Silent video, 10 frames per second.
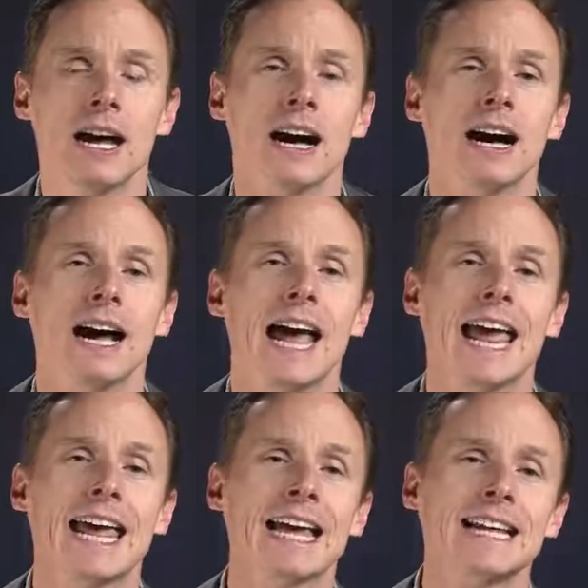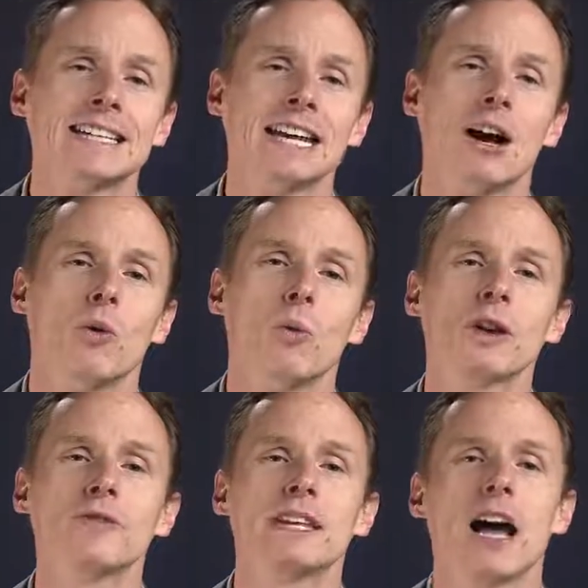And one
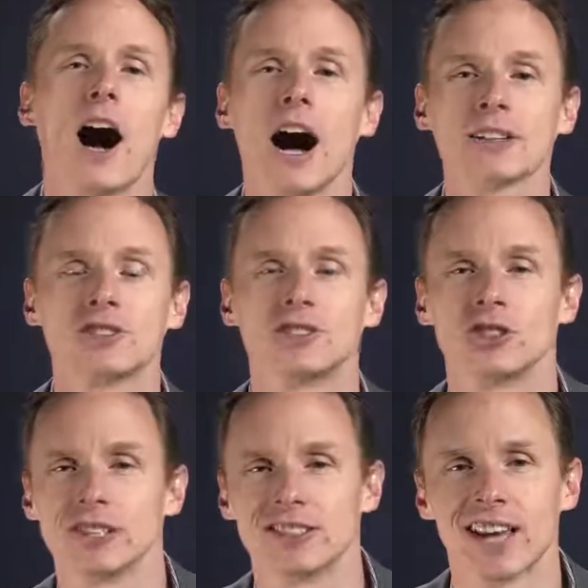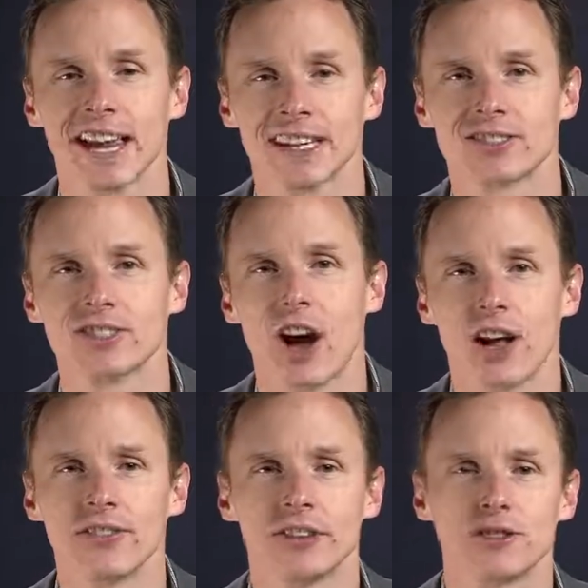of the oxygen tanks
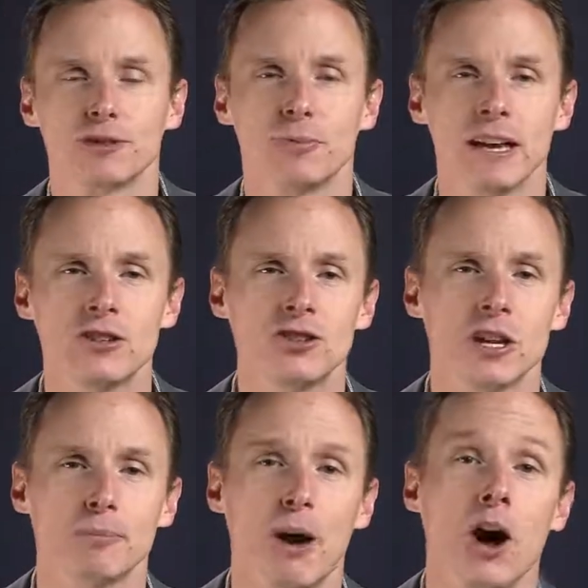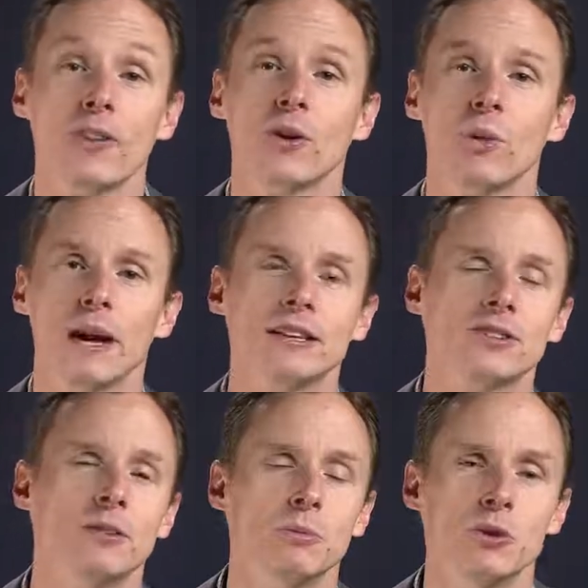on this spaceship on the way
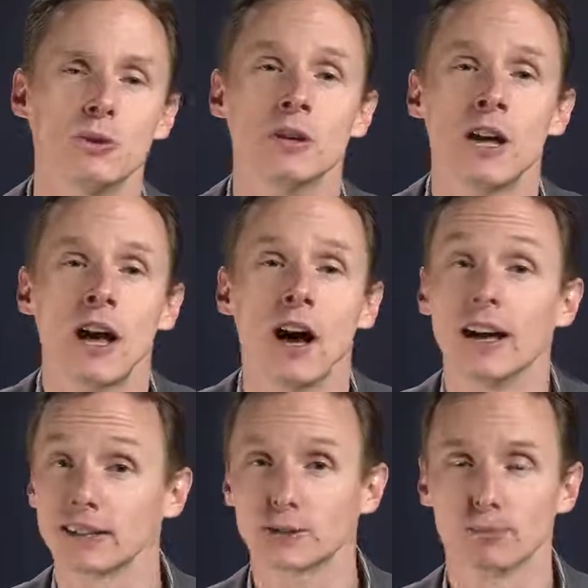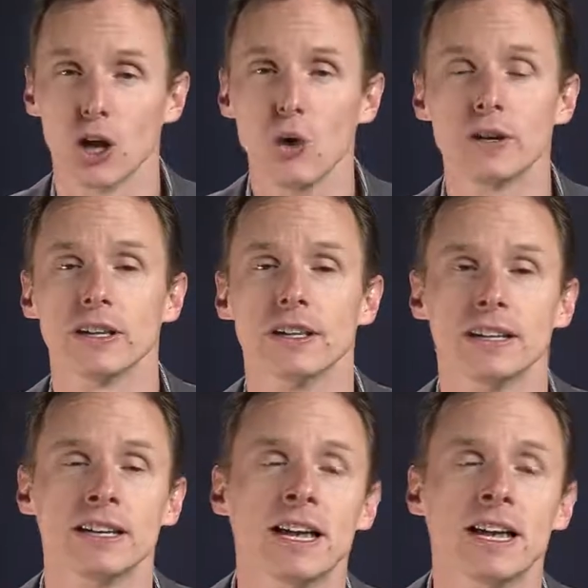to the moon exploded